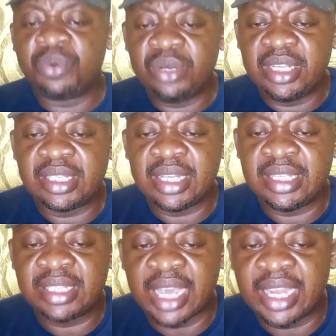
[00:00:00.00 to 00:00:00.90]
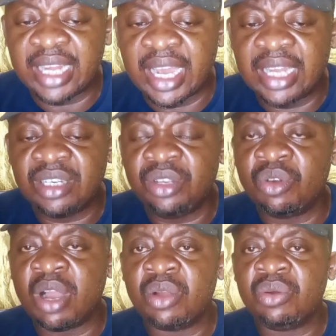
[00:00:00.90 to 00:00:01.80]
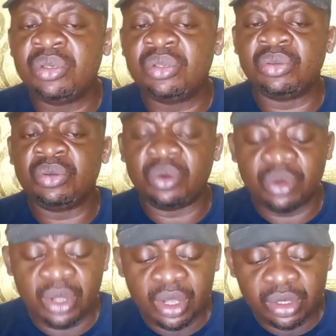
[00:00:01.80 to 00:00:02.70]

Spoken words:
Put this inside and you are good to go.